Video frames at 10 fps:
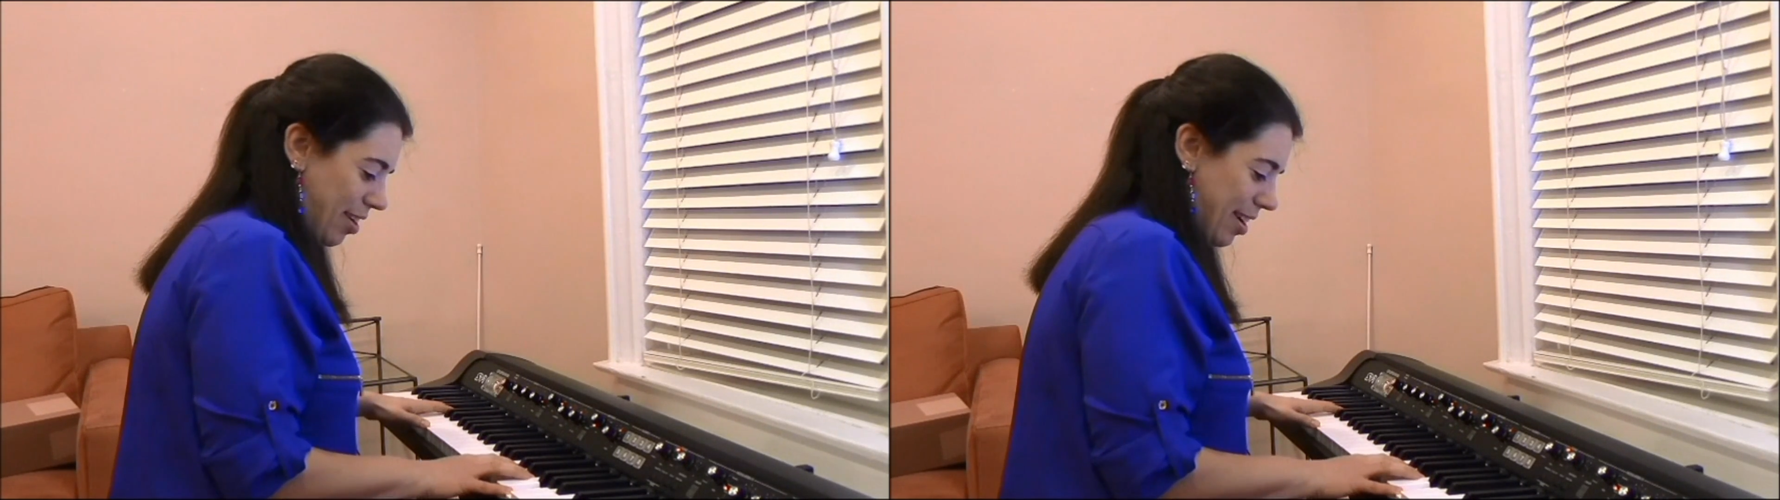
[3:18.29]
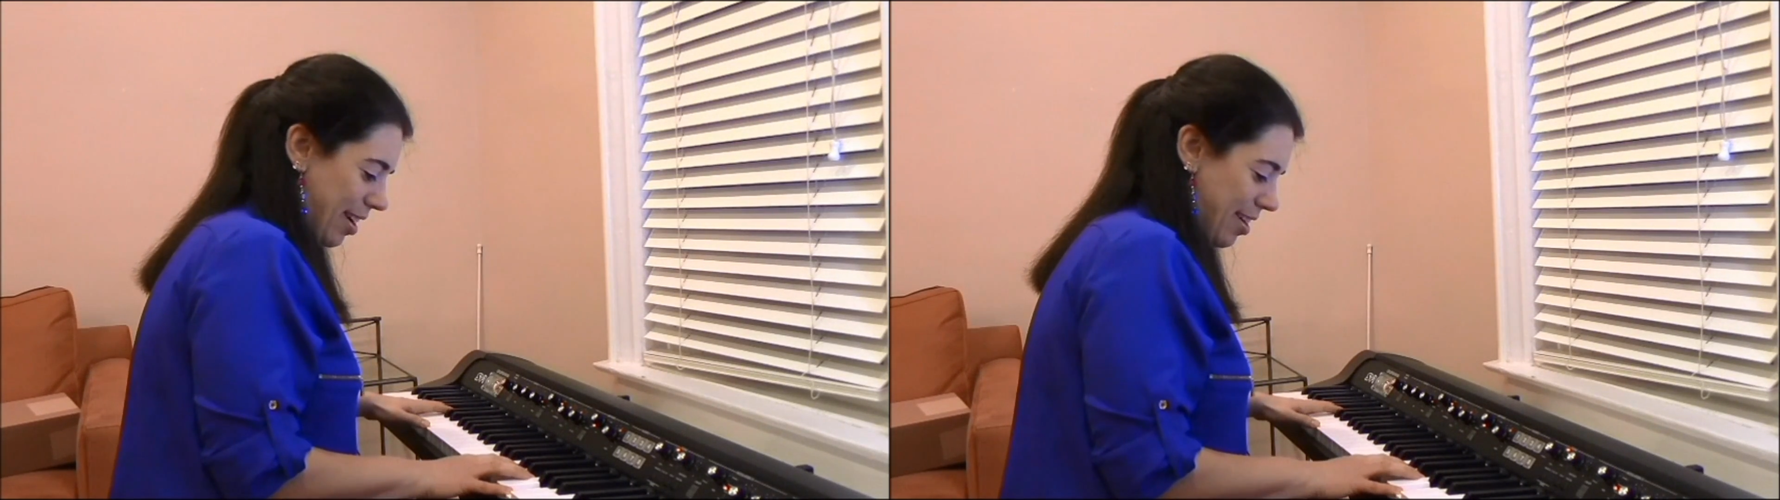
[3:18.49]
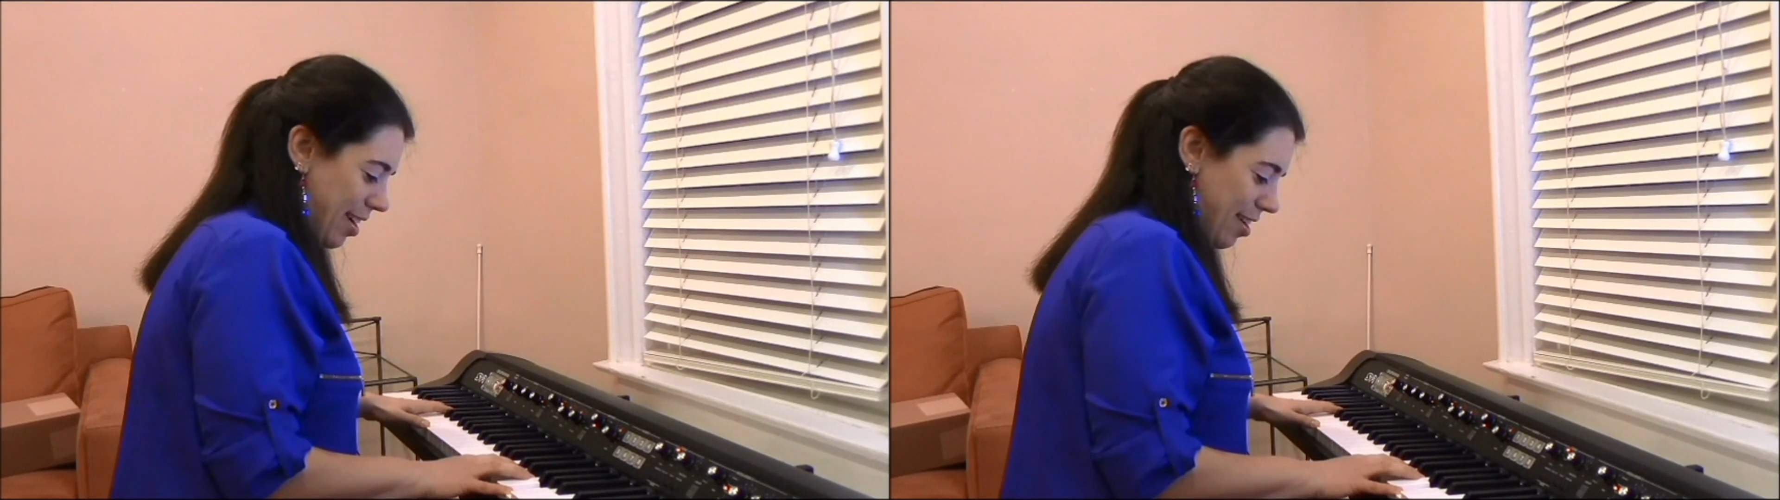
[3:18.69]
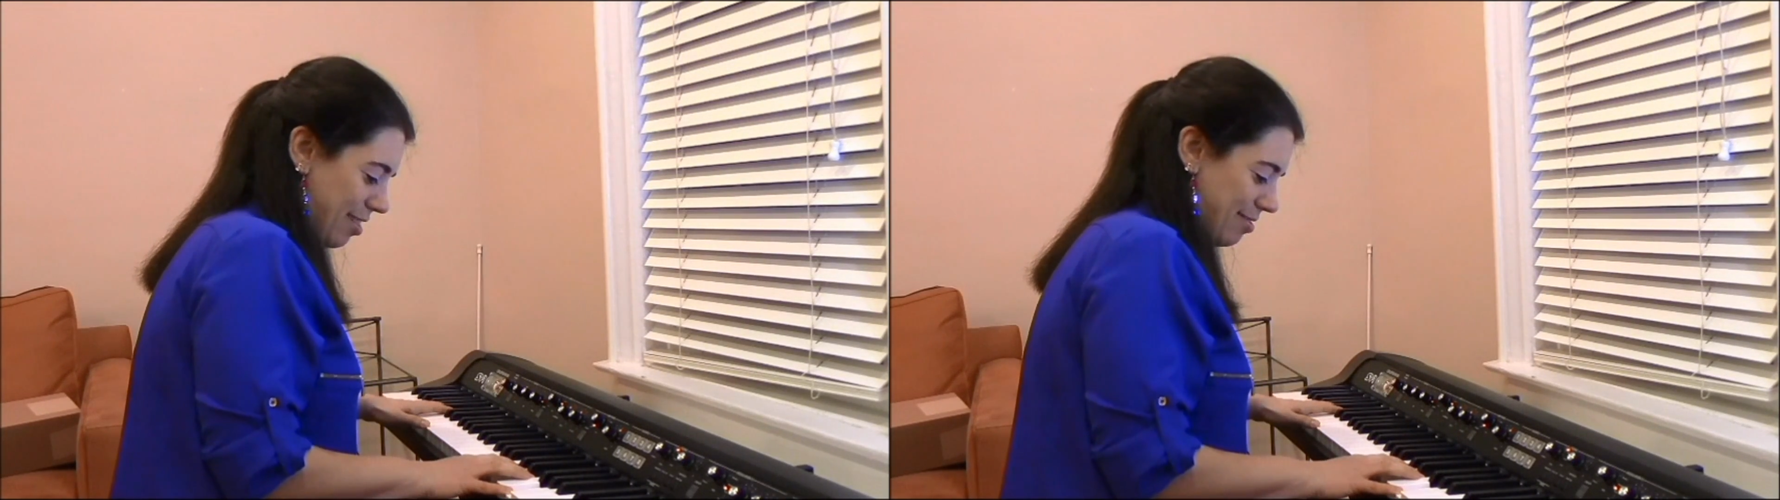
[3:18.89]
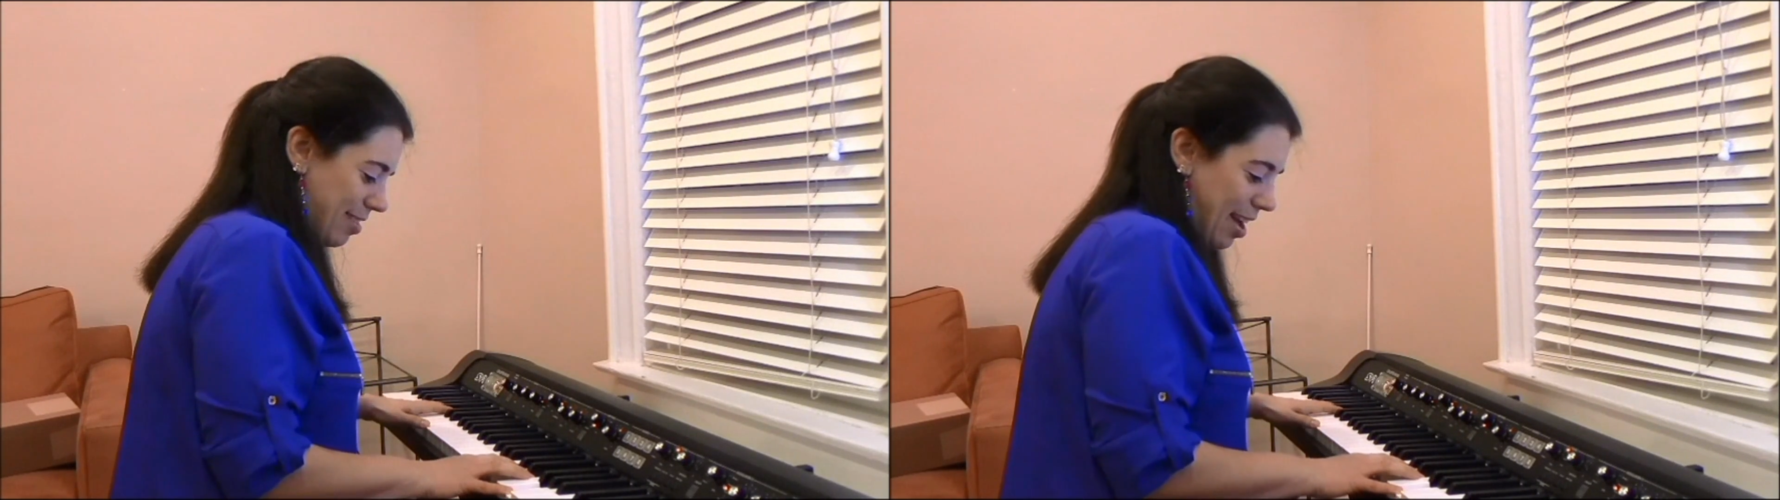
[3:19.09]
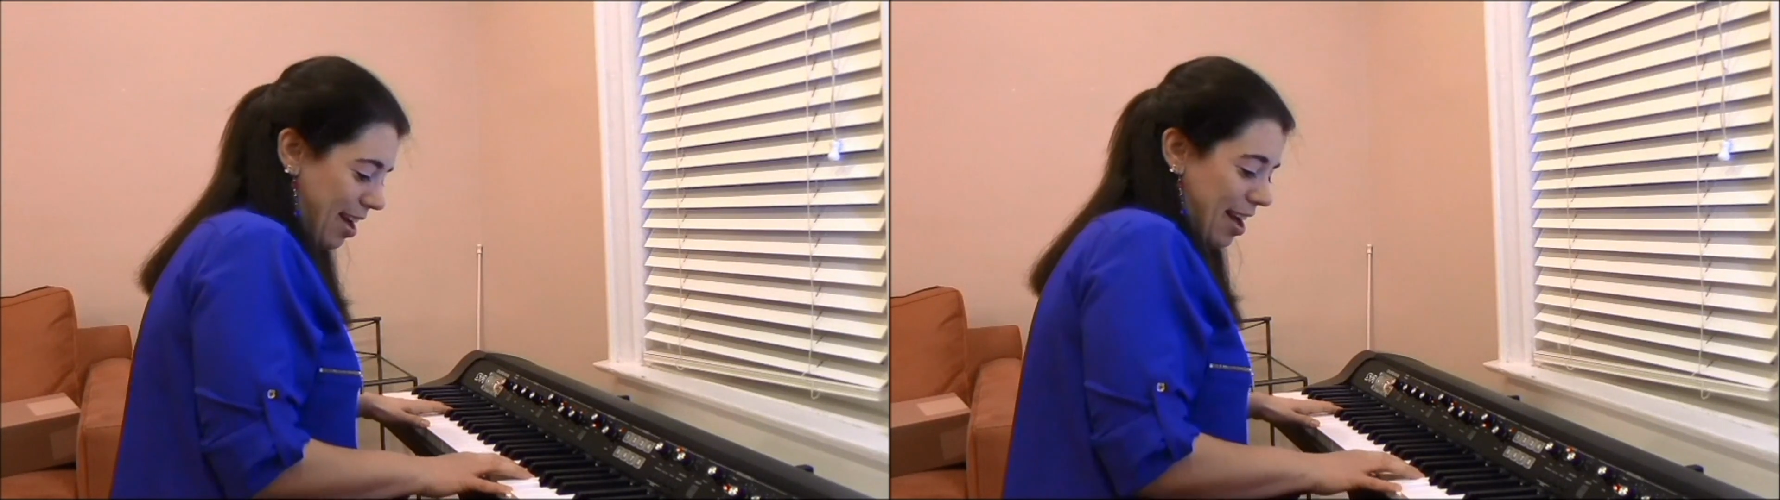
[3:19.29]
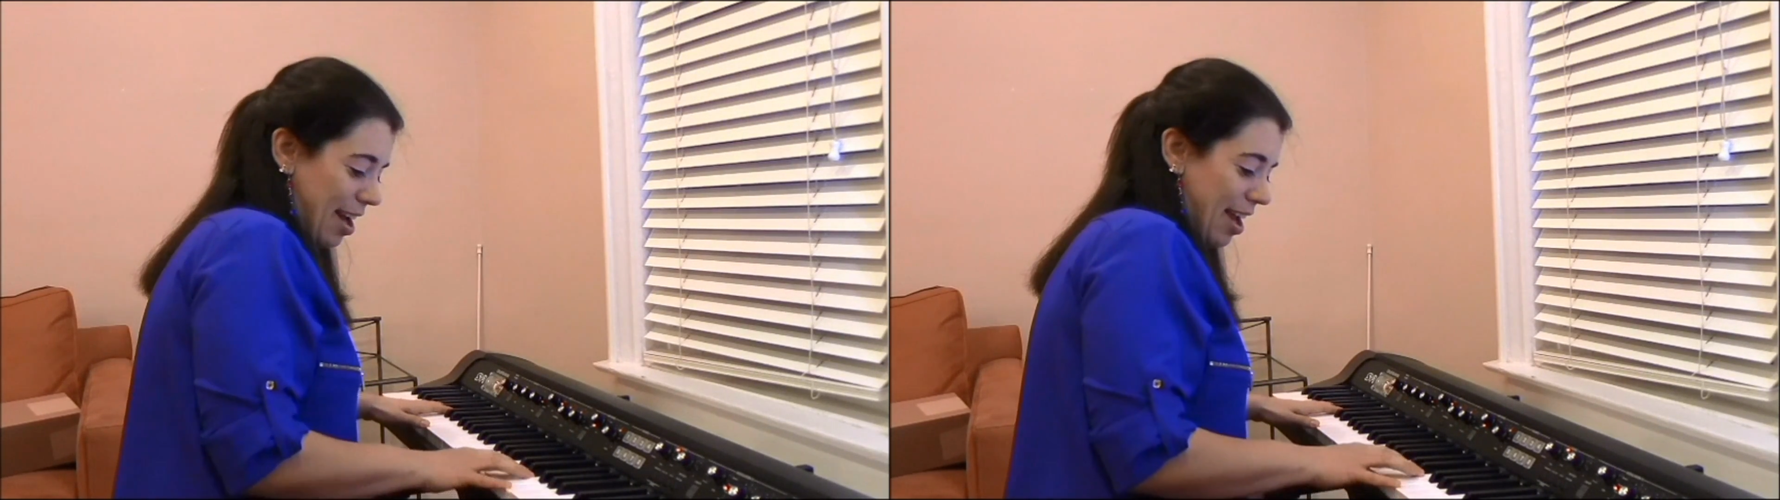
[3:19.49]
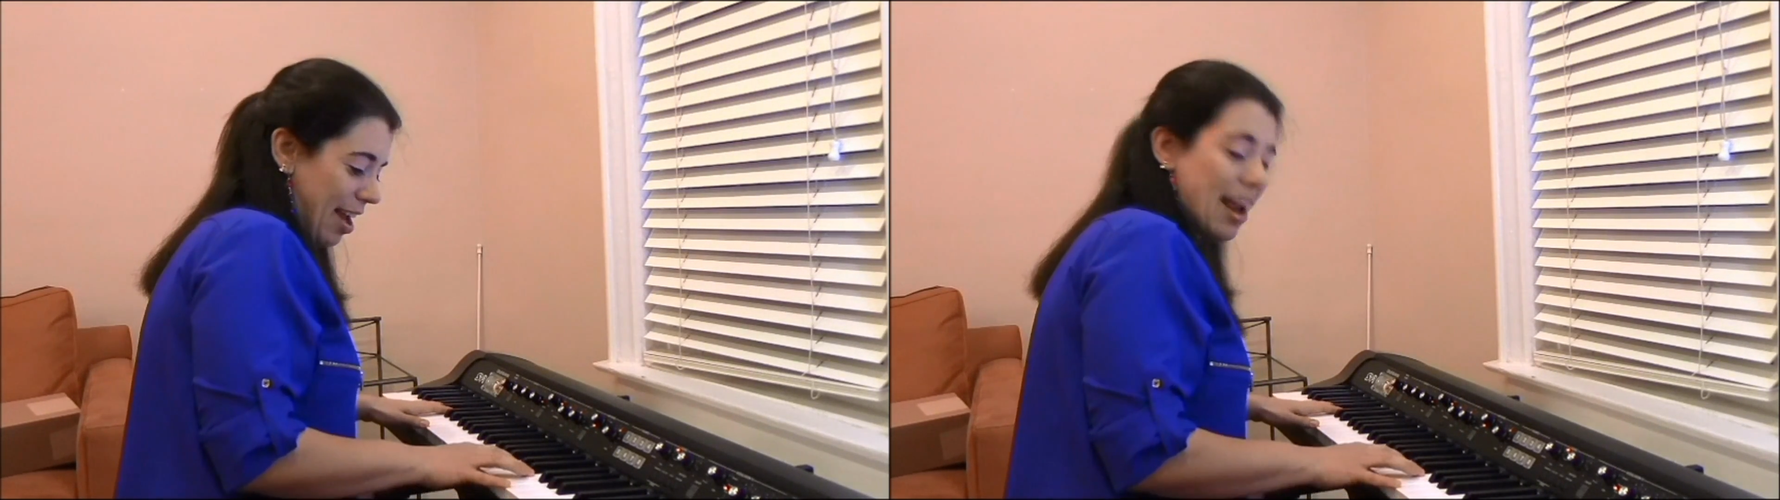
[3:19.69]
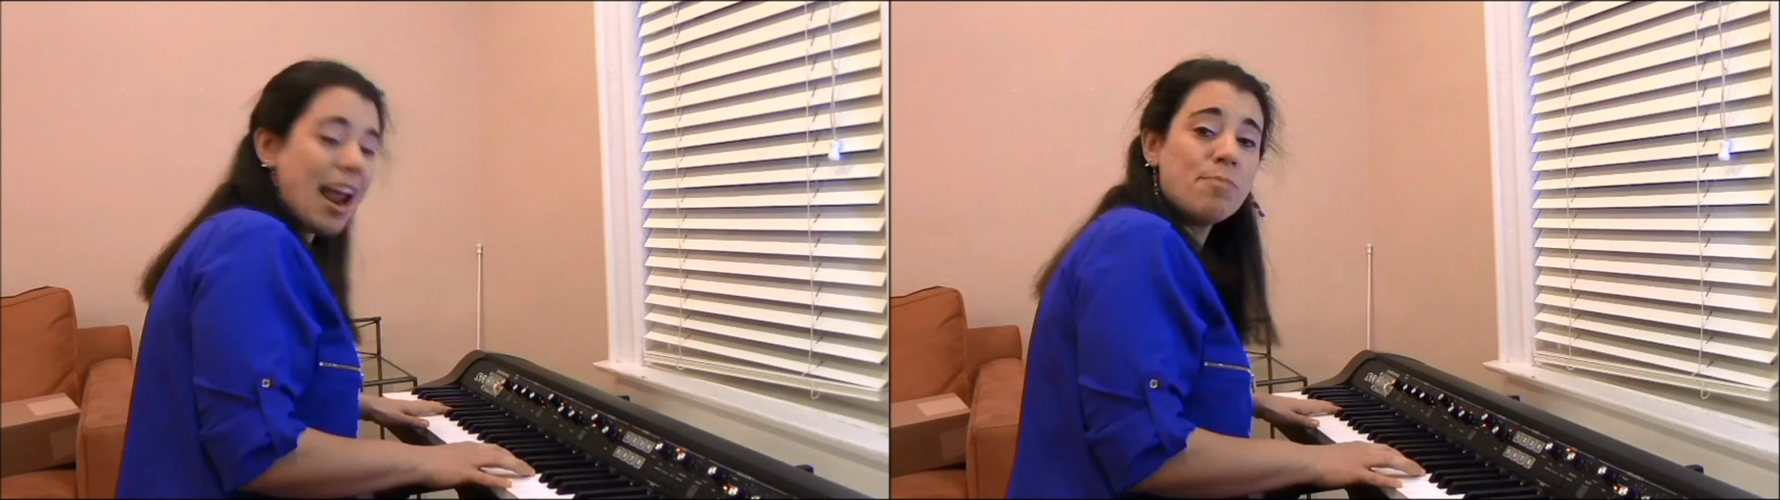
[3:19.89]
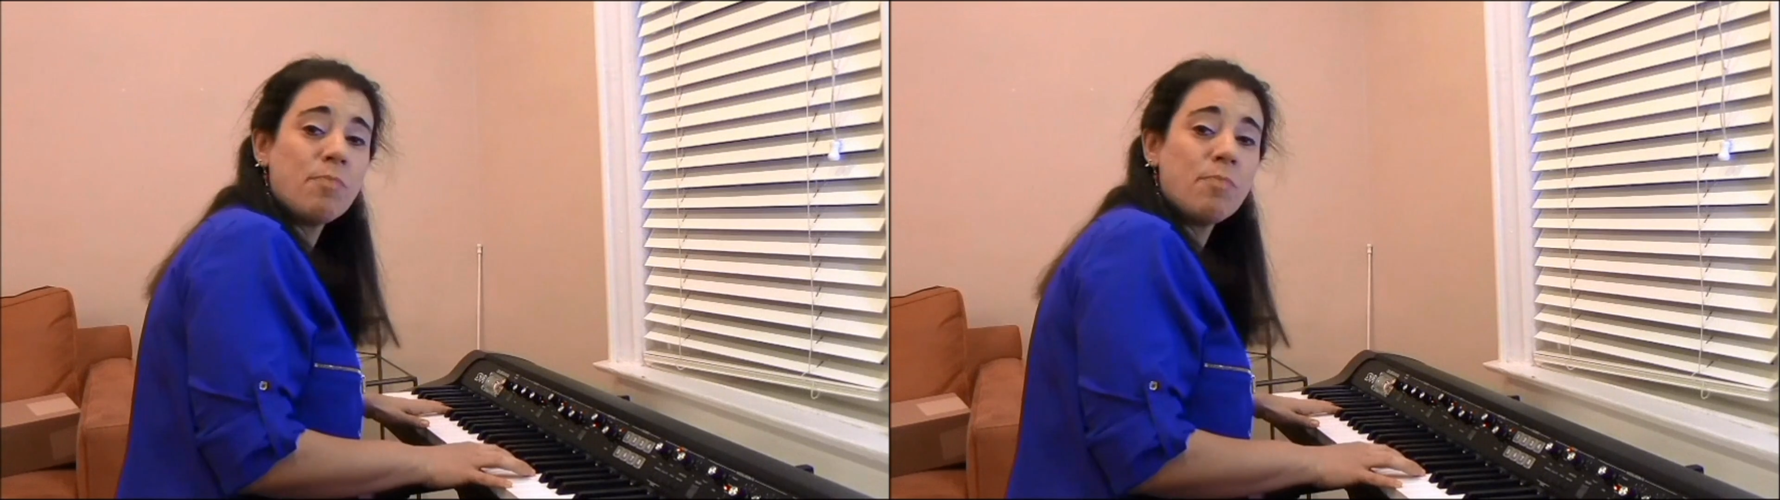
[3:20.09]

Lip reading: A